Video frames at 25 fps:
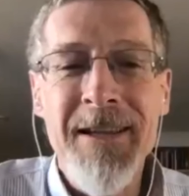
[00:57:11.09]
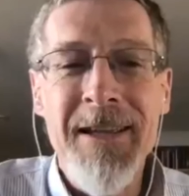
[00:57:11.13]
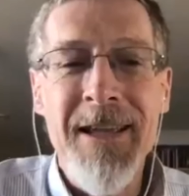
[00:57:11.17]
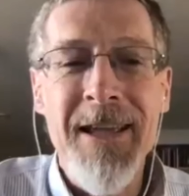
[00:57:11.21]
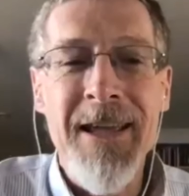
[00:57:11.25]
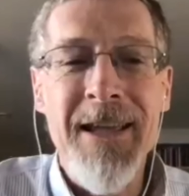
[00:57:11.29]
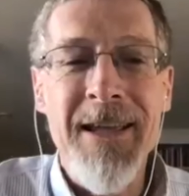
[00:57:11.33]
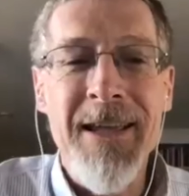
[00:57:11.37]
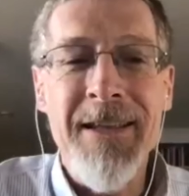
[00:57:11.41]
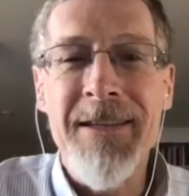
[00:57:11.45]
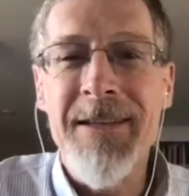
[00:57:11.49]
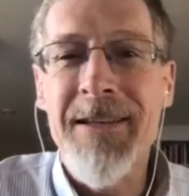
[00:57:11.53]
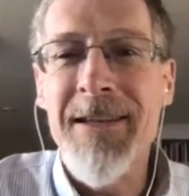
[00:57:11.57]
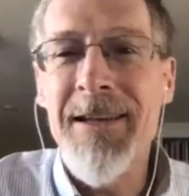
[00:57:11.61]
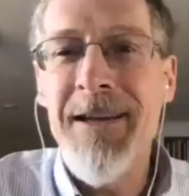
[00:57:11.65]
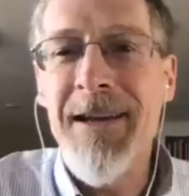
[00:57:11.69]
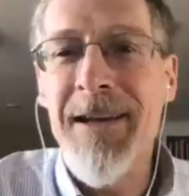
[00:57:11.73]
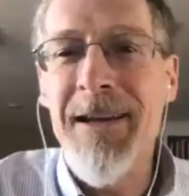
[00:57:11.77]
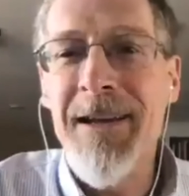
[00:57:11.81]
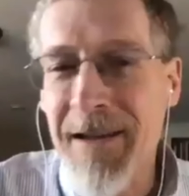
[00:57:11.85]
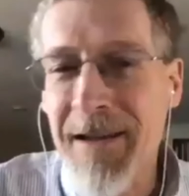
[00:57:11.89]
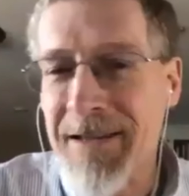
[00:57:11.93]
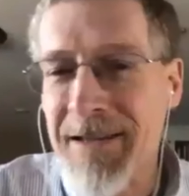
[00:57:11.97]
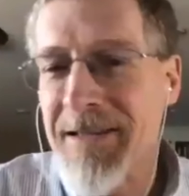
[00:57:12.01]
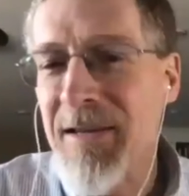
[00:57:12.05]
And
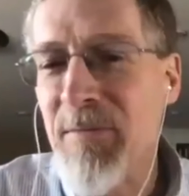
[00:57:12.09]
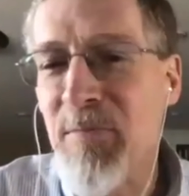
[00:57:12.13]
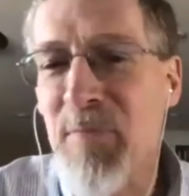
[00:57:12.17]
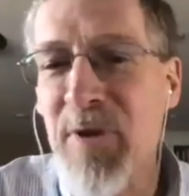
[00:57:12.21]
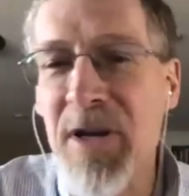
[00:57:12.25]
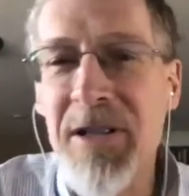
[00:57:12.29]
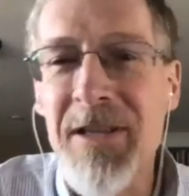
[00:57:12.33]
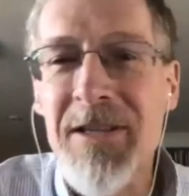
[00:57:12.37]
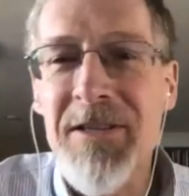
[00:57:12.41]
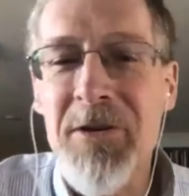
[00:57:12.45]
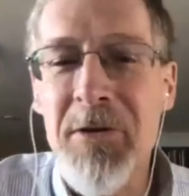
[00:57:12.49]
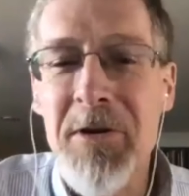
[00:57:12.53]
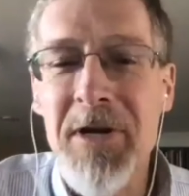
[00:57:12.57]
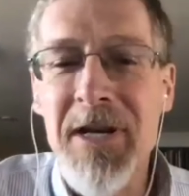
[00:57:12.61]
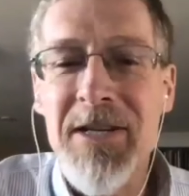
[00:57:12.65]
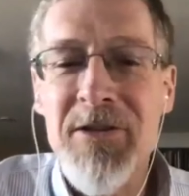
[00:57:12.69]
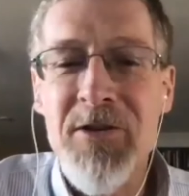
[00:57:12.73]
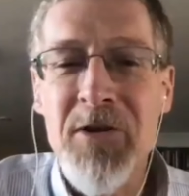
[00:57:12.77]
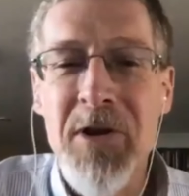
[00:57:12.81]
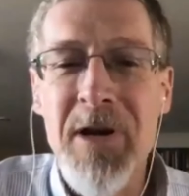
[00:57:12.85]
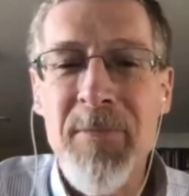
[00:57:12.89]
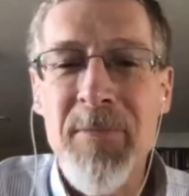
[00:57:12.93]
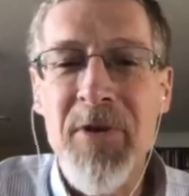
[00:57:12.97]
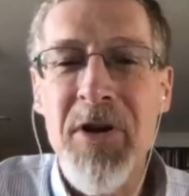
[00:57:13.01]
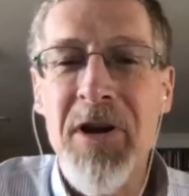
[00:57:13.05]
I see Bill has already
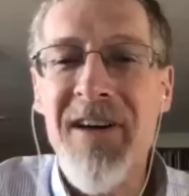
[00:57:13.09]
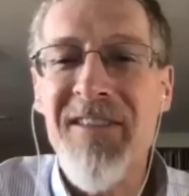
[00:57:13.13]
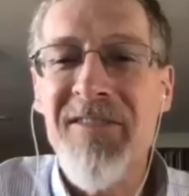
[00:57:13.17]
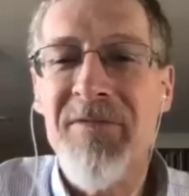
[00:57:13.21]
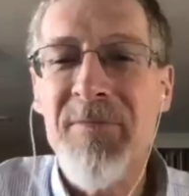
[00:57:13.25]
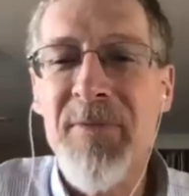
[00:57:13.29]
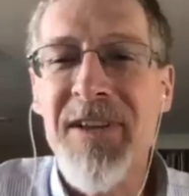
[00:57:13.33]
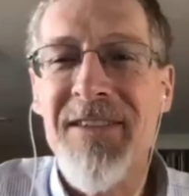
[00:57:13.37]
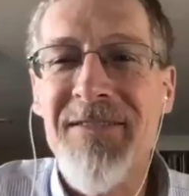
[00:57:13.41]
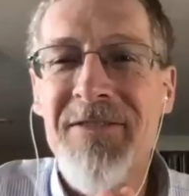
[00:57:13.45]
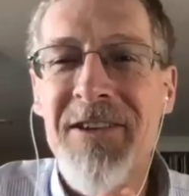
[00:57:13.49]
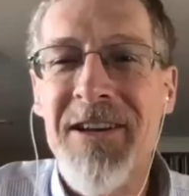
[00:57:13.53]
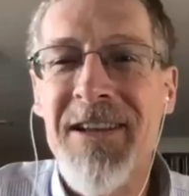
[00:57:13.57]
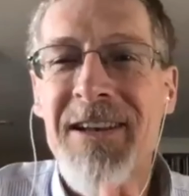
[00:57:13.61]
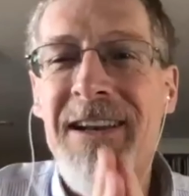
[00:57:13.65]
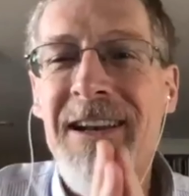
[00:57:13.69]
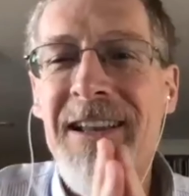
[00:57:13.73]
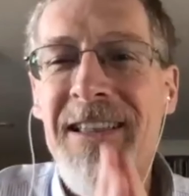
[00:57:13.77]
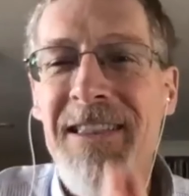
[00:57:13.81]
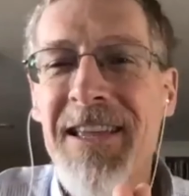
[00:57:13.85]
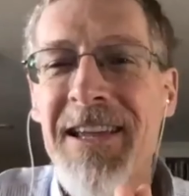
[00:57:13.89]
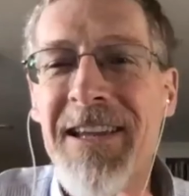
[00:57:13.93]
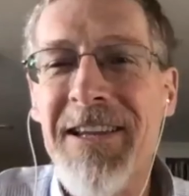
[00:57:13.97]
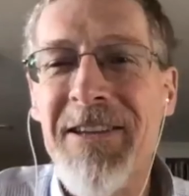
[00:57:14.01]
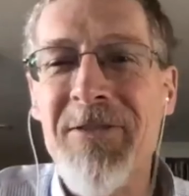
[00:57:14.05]
dropped off, but Vandana,
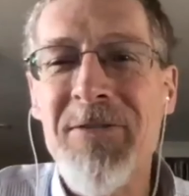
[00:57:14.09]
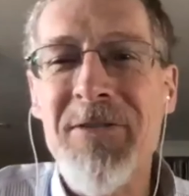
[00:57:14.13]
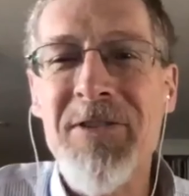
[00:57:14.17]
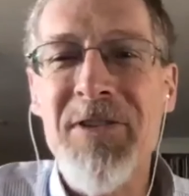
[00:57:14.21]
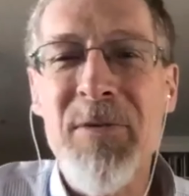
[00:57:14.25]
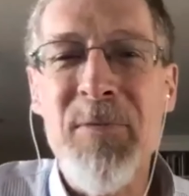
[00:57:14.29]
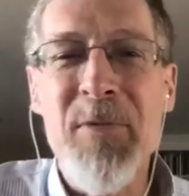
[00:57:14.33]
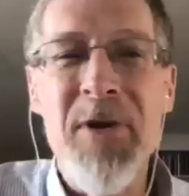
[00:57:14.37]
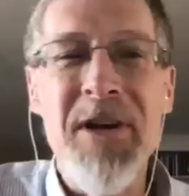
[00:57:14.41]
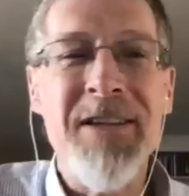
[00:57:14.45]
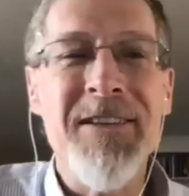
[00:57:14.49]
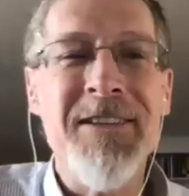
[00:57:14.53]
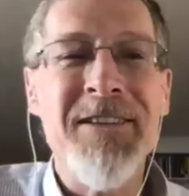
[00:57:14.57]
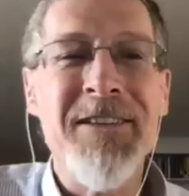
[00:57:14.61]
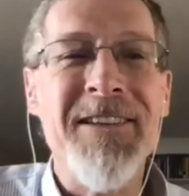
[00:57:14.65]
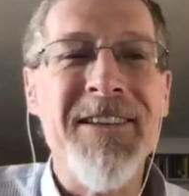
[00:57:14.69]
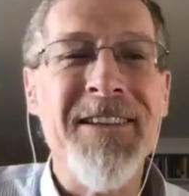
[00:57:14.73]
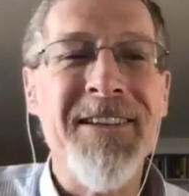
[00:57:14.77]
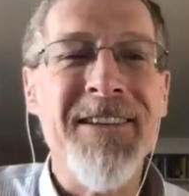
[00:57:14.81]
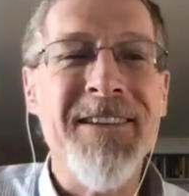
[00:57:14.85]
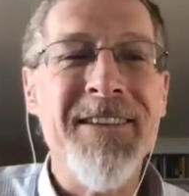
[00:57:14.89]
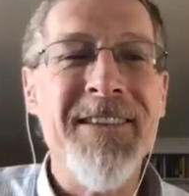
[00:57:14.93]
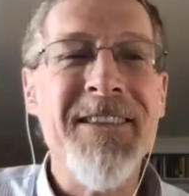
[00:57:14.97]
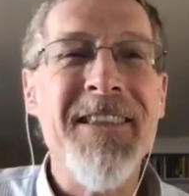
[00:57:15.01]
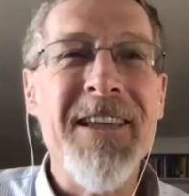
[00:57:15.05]
thank you so much, and
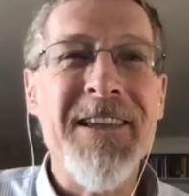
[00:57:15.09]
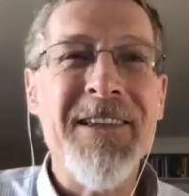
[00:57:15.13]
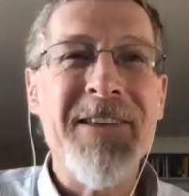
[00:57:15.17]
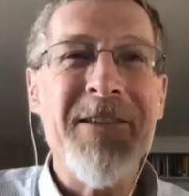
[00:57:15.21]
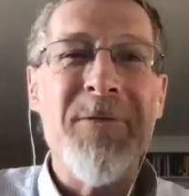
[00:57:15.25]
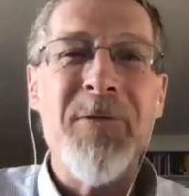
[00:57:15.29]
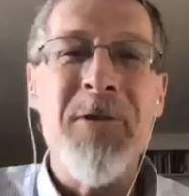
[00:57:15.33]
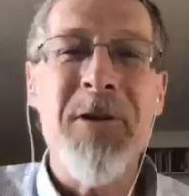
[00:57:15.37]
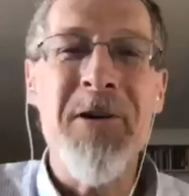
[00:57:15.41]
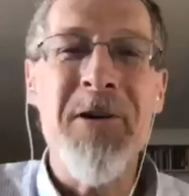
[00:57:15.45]
thank you all.